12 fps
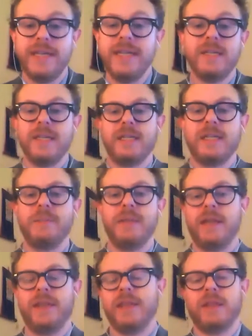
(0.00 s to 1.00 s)
I mean, I think
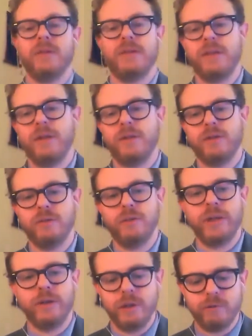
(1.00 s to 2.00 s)
there's there's you know real
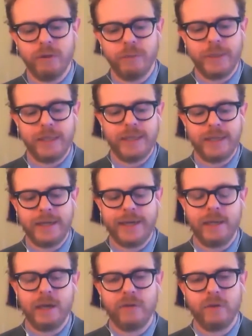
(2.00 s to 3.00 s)
room in, in dialogue for
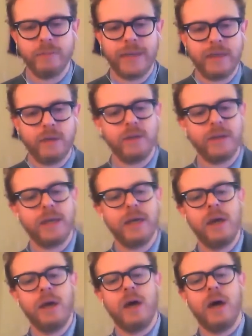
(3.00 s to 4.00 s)
mind only.
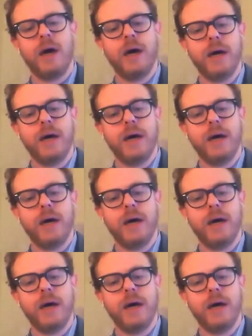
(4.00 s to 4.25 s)
Uh,